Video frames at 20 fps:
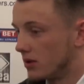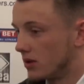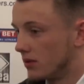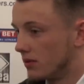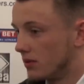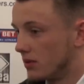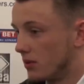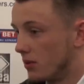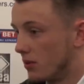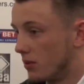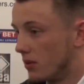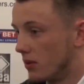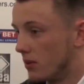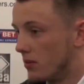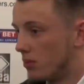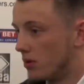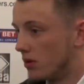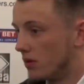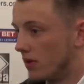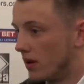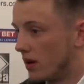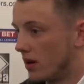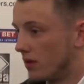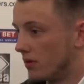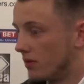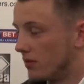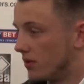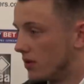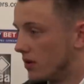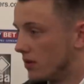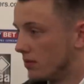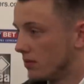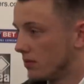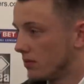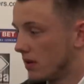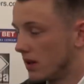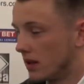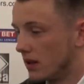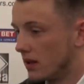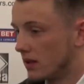so obviously we want to improve our home form
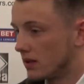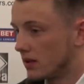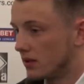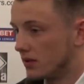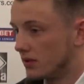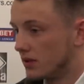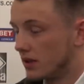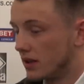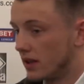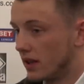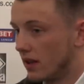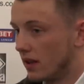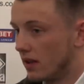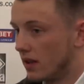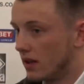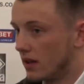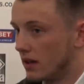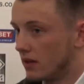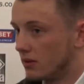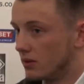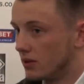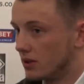and that's obviously getting there.